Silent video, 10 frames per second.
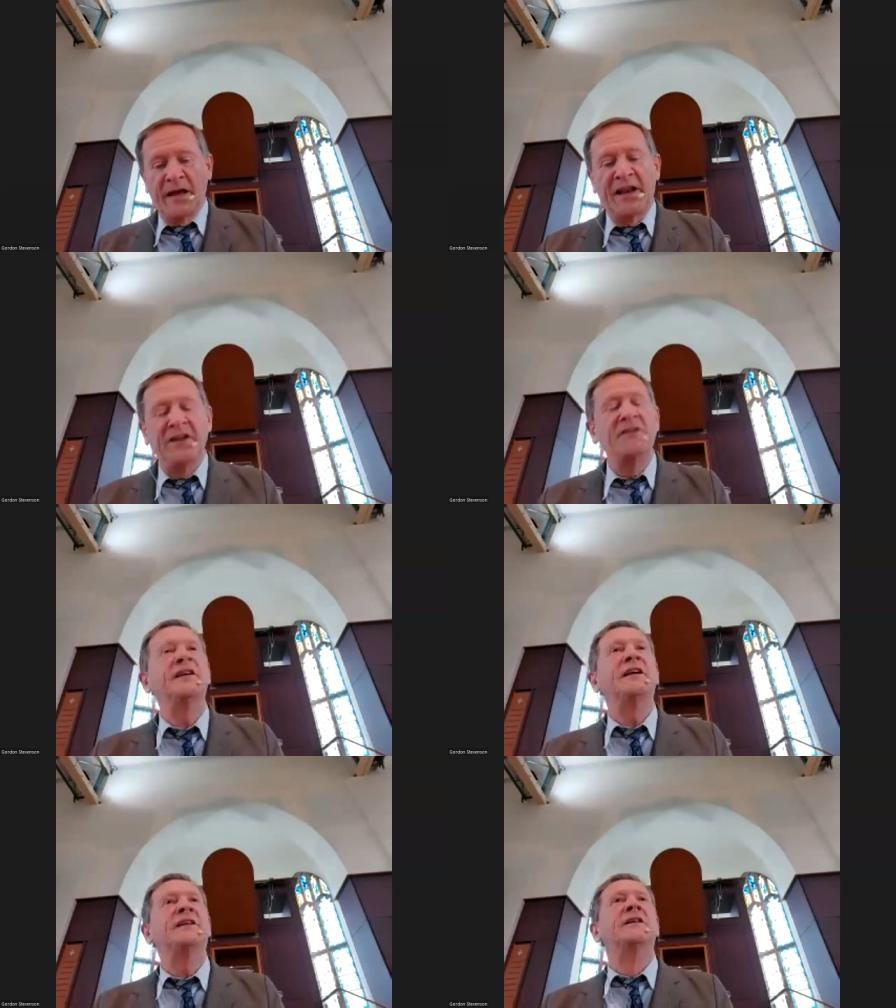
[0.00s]
And
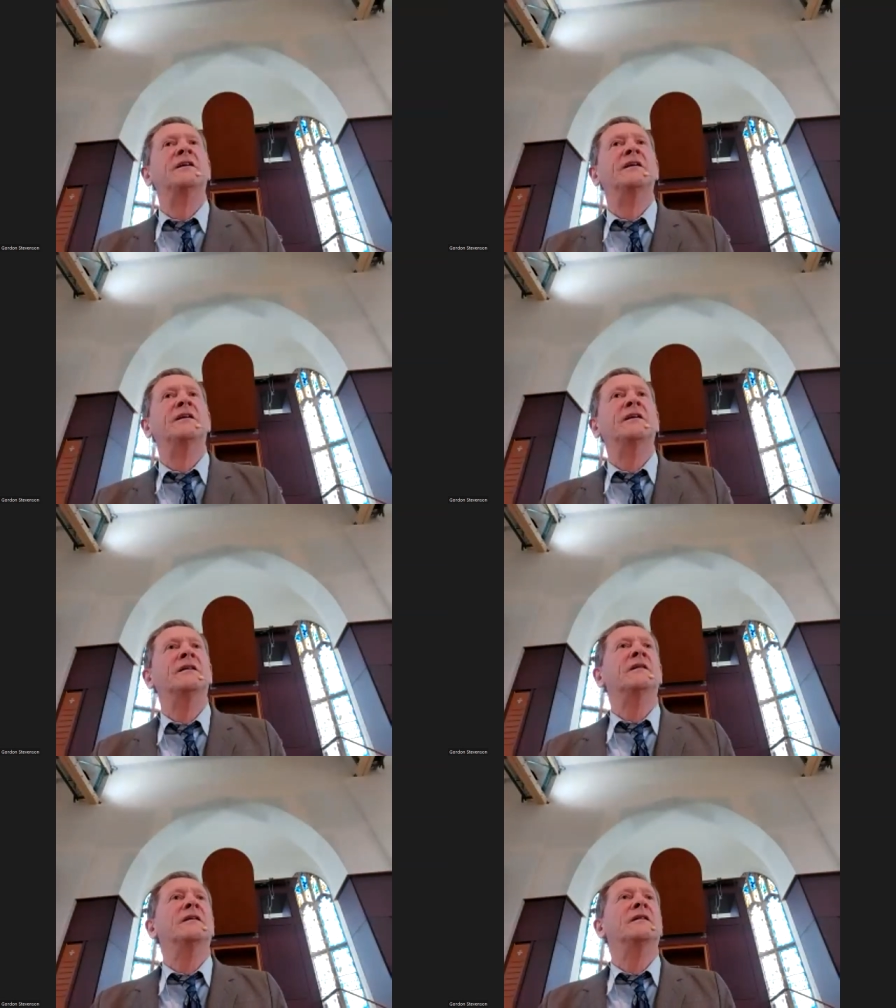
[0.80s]
indeed,
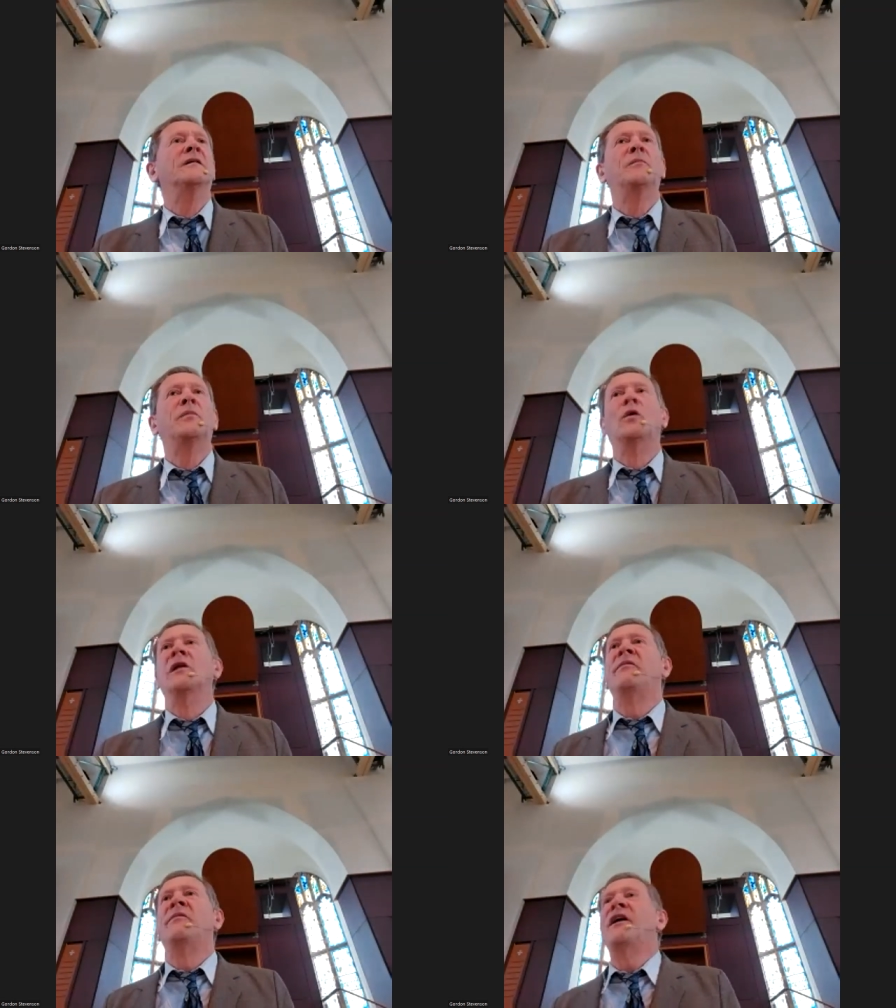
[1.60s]
Paul
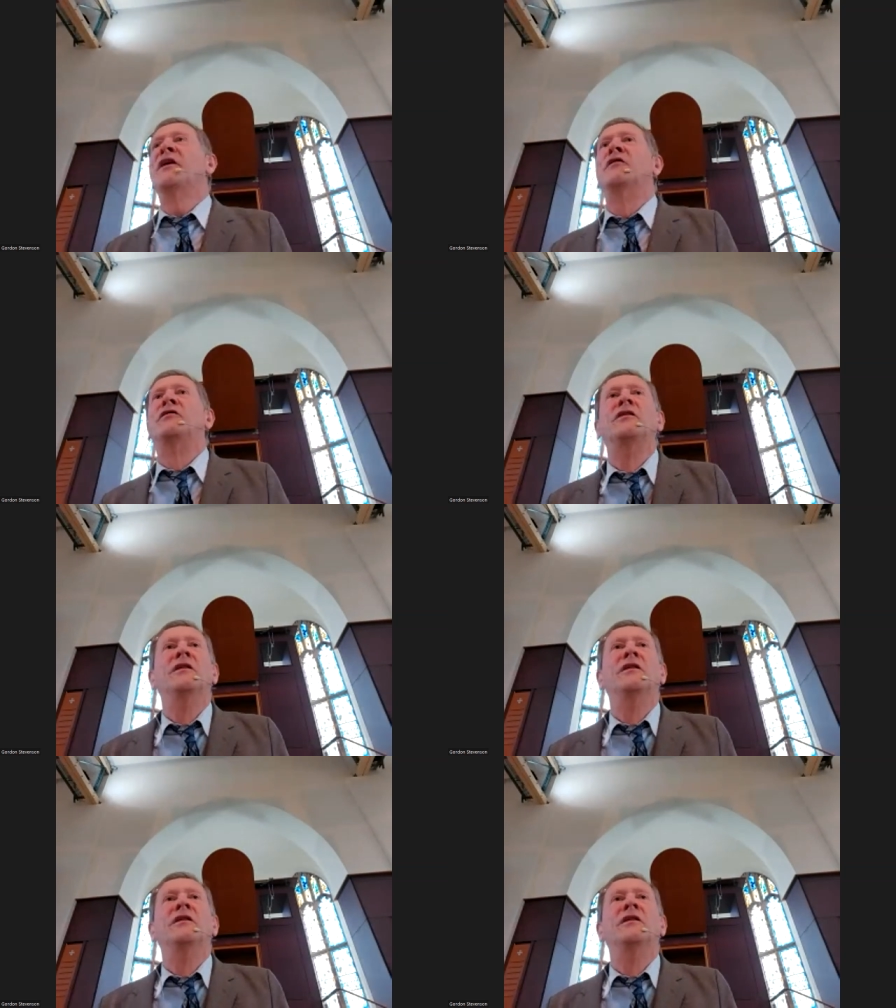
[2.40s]
himself,